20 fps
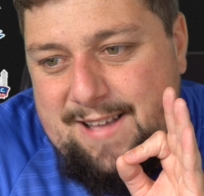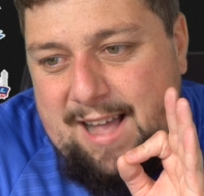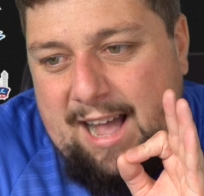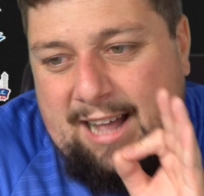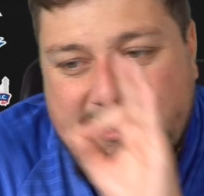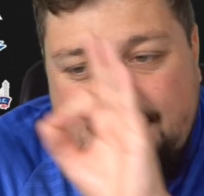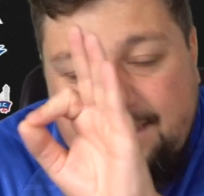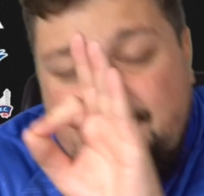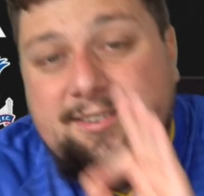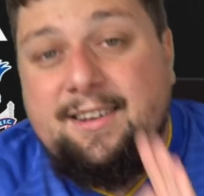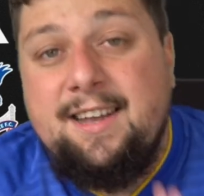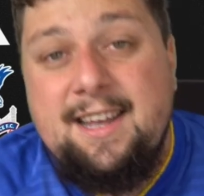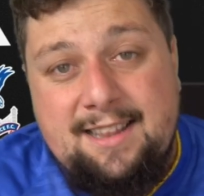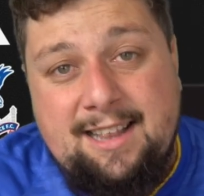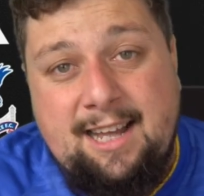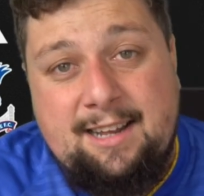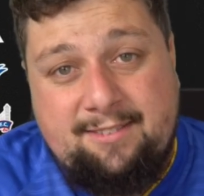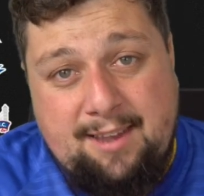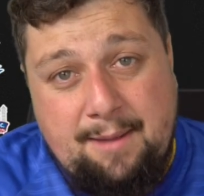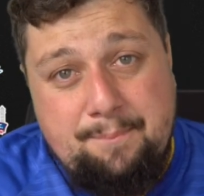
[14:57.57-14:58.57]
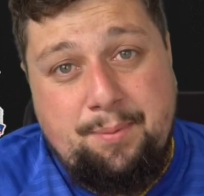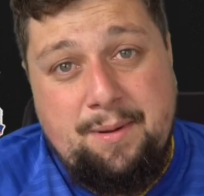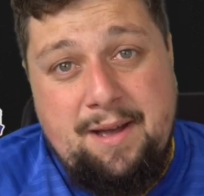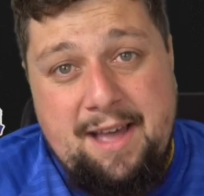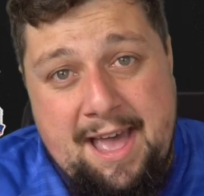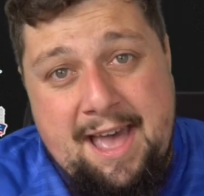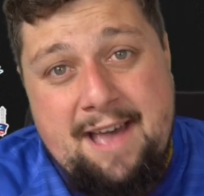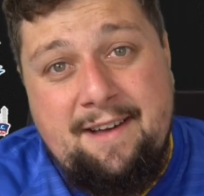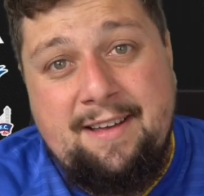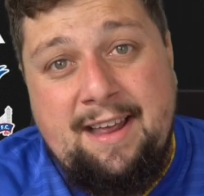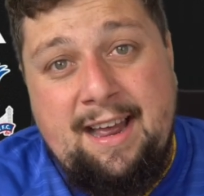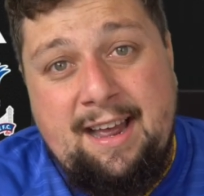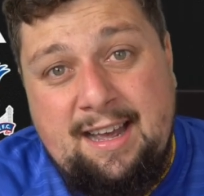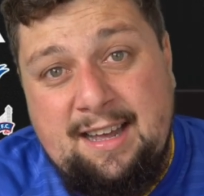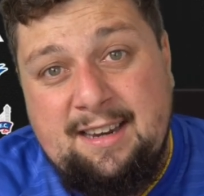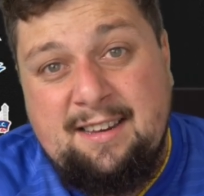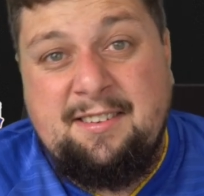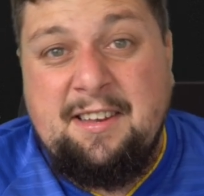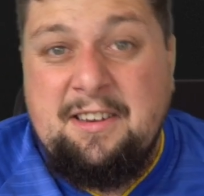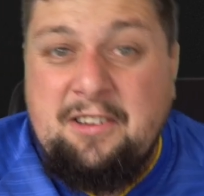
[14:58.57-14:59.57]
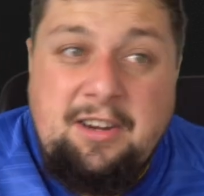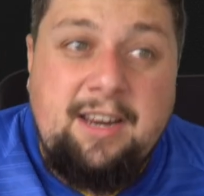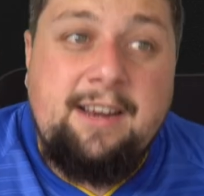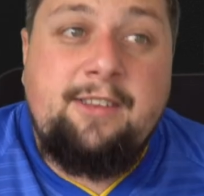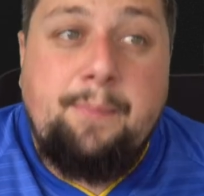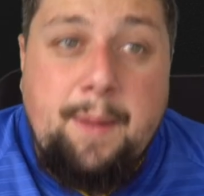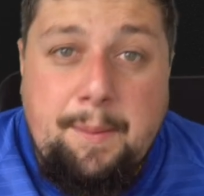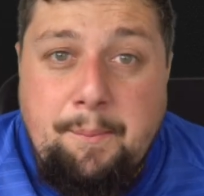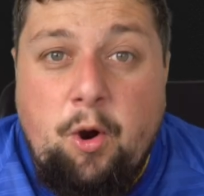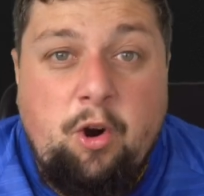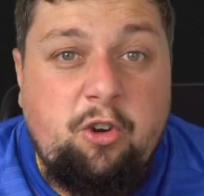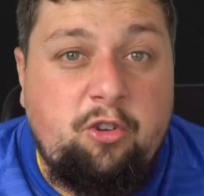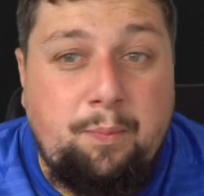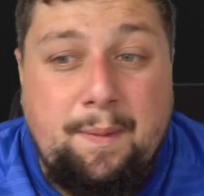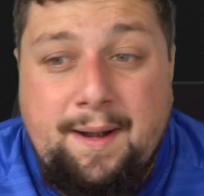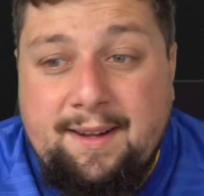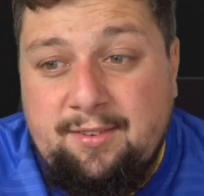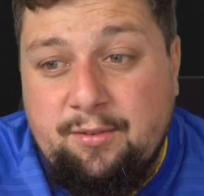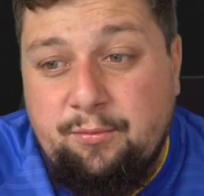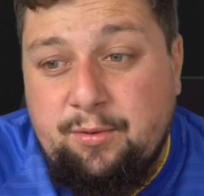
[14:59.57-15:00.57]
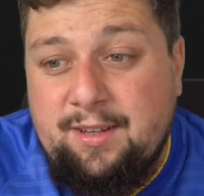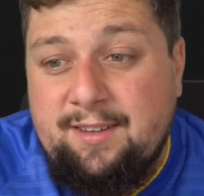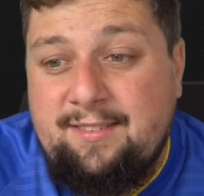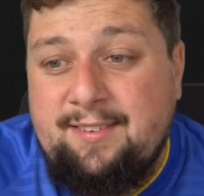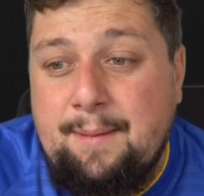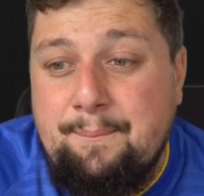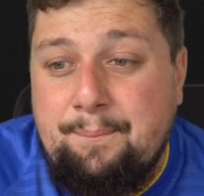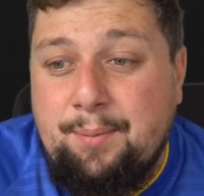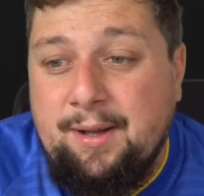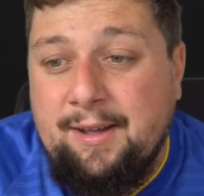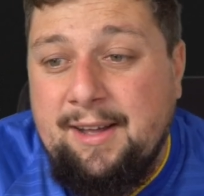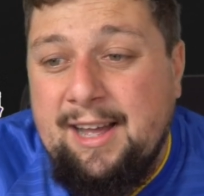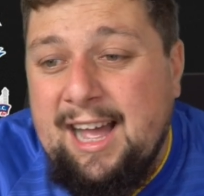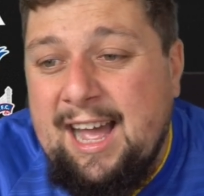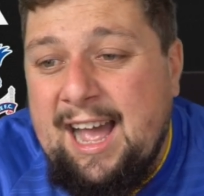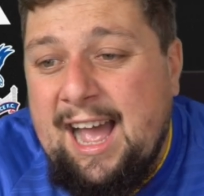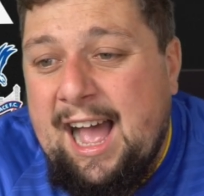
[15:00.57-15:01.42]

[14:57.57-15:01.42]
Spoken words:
I did select that template earlier, and I said you need to be more expressive with the template.